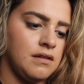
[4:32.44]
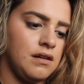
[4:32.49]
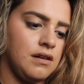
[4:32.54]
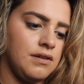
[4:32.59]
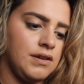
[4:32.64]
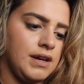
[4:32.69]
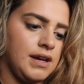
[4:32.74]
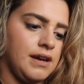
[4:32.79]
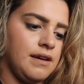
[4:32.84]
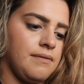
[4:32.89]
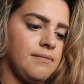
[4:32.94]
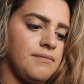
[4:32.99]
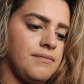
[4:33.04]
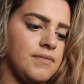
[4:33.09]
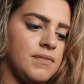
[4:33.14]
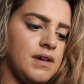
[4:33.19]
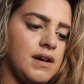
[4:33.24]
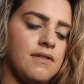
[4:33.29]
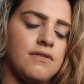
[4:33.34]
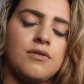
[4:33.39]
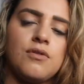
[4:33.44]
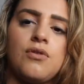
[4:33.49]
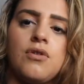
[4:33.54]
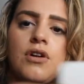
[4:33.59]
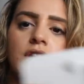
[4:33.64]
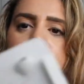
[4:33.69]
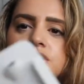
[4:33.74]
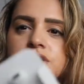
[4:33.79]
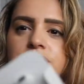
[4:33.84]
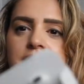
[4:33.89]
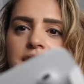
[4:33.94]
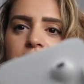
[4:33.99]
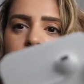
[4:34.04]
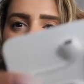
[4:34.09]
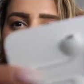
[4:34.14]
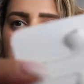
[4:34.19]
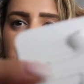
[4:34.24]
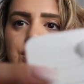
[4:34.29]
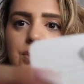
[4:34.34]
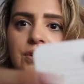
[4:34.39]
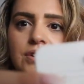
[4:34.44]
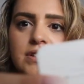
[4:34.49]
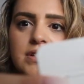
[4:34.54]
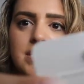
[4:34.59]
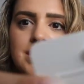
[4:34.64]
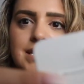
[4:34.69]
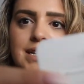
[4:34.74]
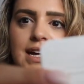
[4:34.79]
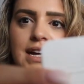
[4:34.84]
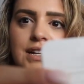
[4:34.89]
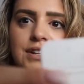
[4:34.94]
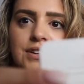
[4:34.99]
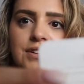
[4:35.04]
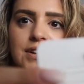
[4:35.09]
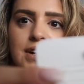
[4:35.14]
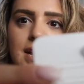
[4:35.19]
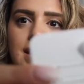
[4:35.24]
Okay, of course you get your standard